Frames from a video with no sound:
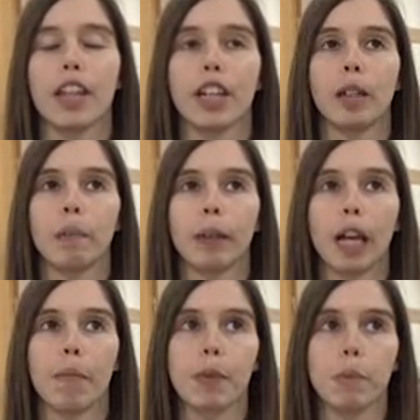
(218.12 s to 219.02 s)
that it
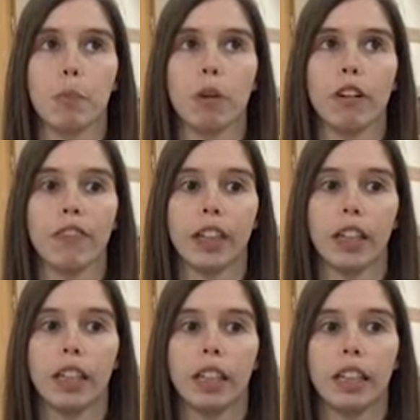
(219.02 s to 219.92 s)
becomes more of
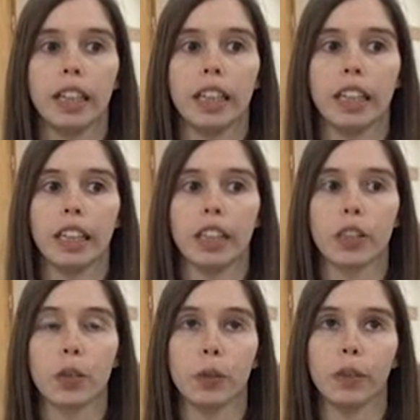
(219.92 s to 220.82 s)
a
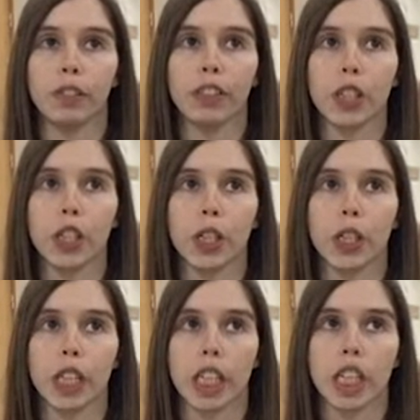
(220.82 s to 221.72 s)
tool for
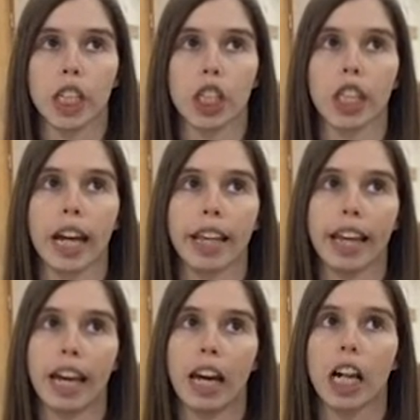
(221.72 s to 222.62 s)
students to share
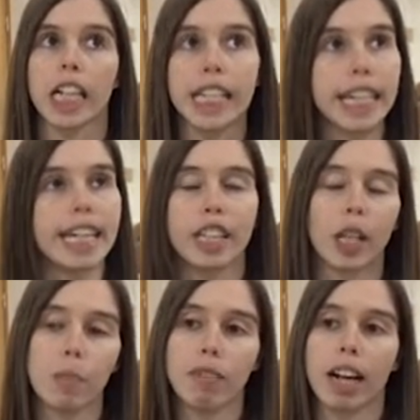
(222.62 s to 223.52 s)
their ideas and
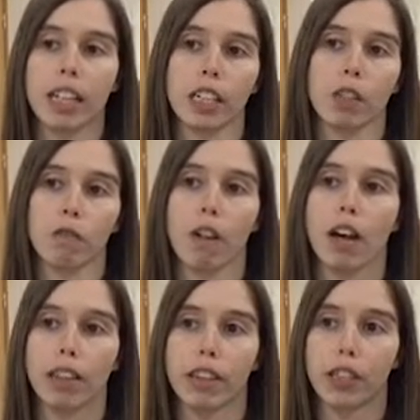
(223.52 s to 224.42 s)
their practice
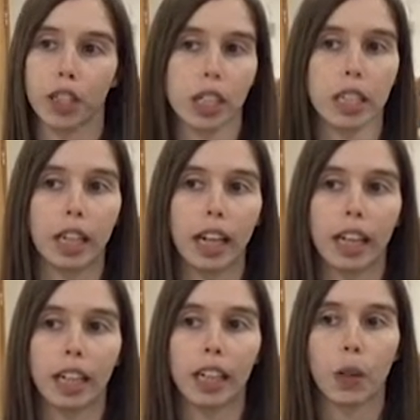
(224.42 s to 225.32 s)
rather than just
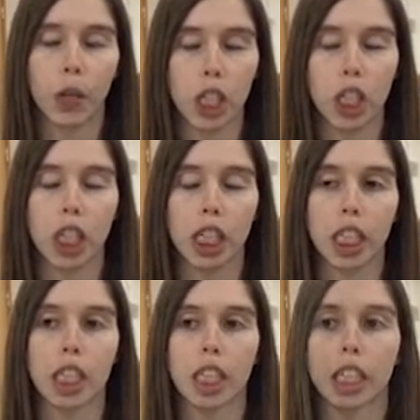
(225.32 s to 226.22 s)
their
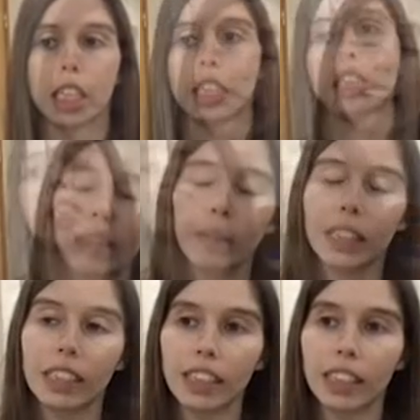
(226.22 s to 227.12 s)
questions. I'd really
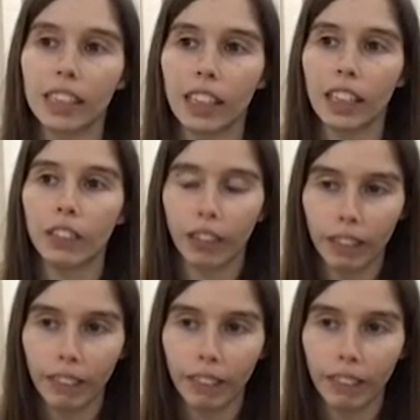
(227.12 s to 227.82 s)
recommend it.